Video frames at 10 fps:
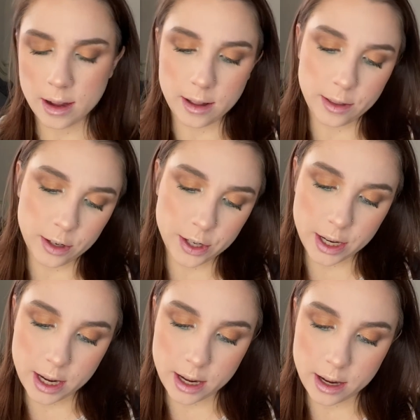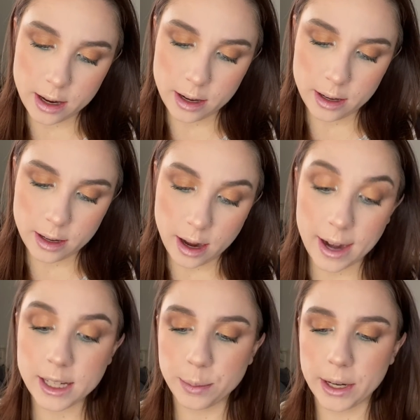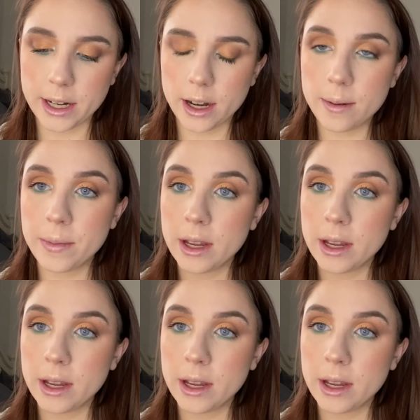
in the shade Icebreaker.